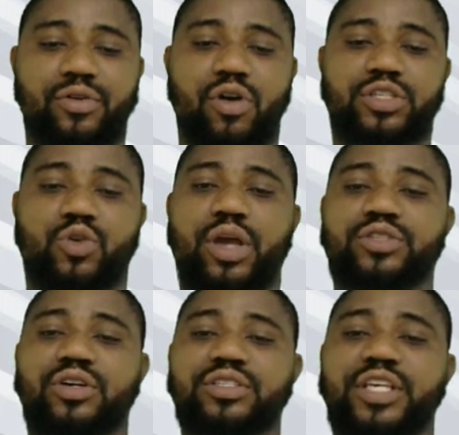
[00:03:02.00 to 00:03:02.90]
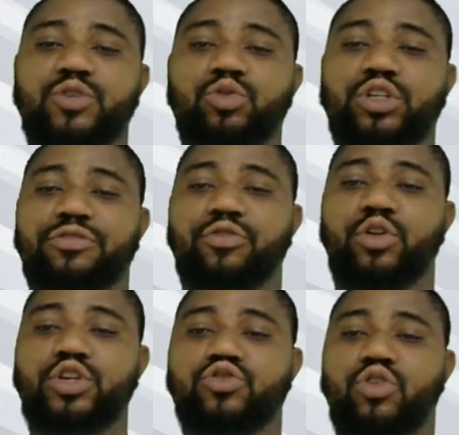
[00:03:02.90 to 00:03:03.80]
because the question says which of the
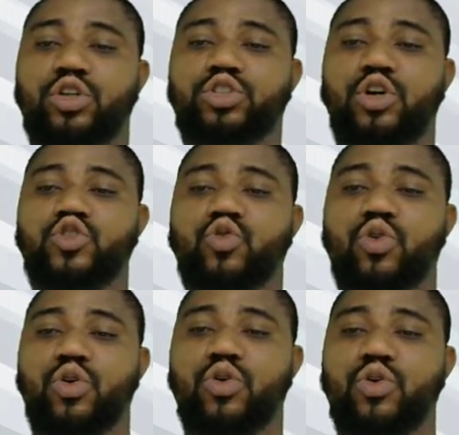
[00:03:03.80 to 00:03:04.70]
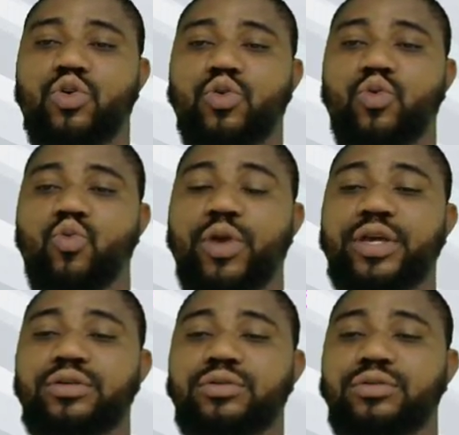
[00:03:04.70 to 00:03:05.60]
following structures
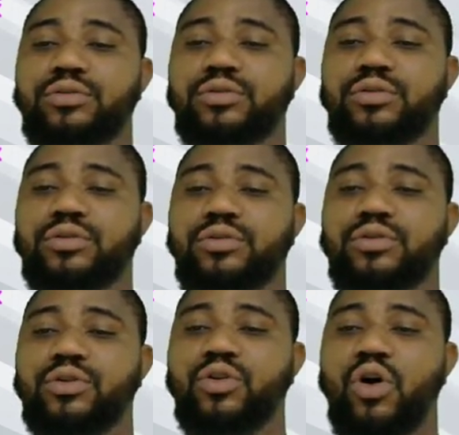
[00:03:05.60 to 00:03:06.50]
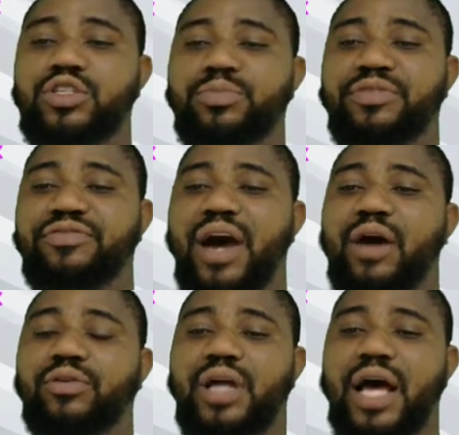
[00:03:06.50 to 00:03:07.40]
will not be
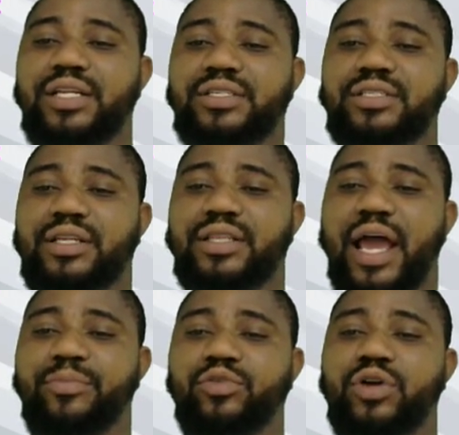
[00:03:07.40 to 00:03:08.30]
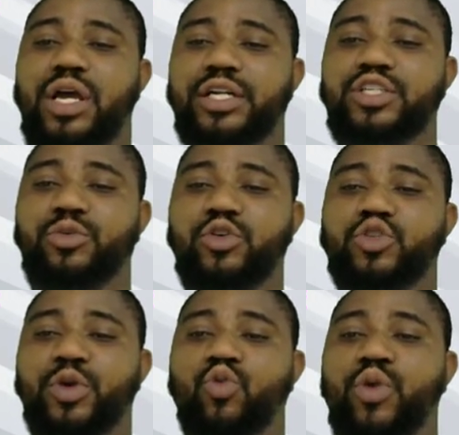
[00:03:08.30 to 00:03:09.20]
found. This is a typo. This is
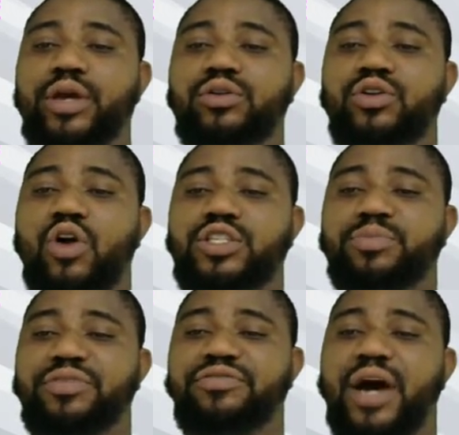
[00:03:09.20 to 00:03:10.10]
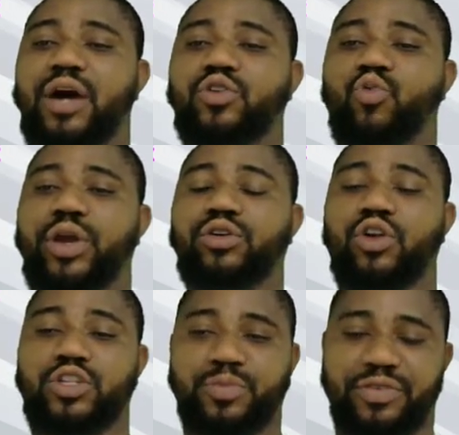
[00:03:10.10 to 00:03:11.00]
supposed to be will not be found. Will
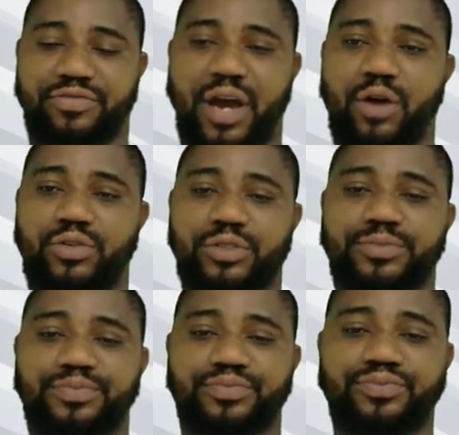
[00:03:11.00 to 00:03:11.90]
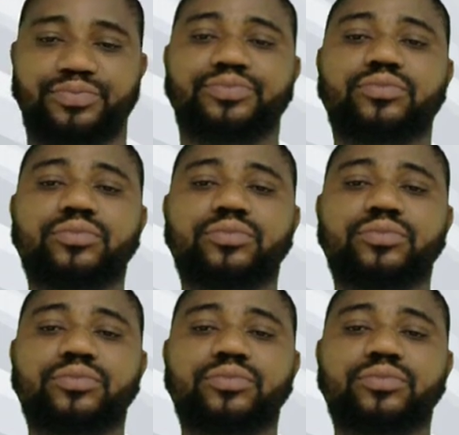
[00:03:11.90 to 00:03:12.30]
not be found.